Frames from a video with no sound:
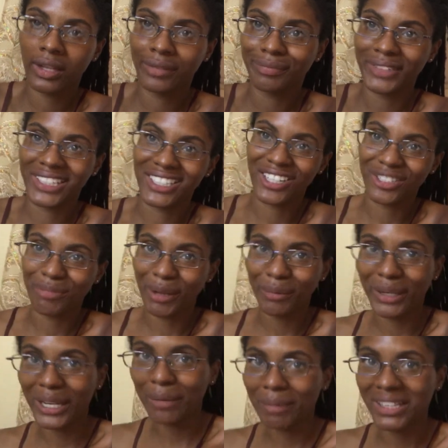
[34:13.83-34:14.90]
Excuse me, I'm
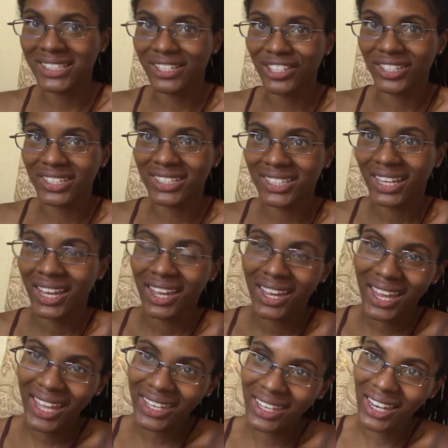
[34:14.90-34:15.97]
getting messages.
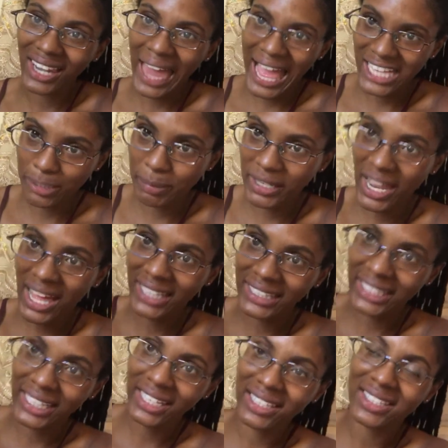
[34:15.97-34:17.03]
And last but not
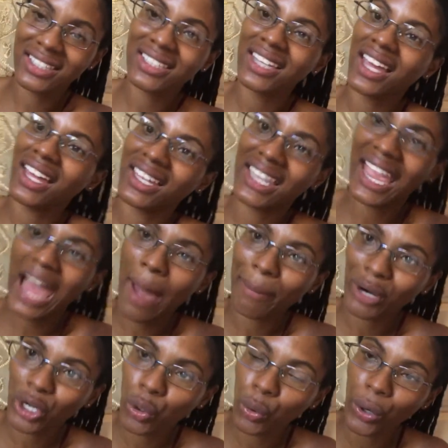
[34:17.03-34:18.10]
least,
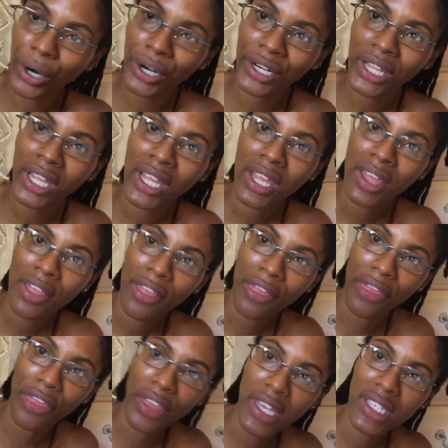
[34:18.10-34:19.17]
Capricorn,
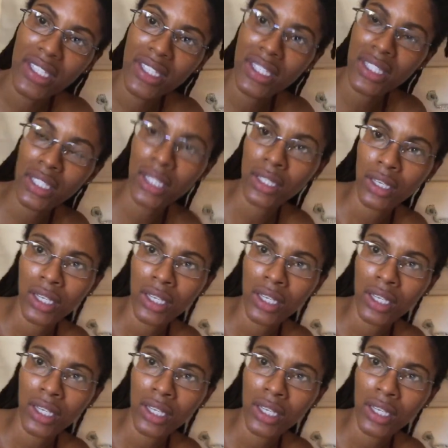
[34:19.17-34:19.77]
this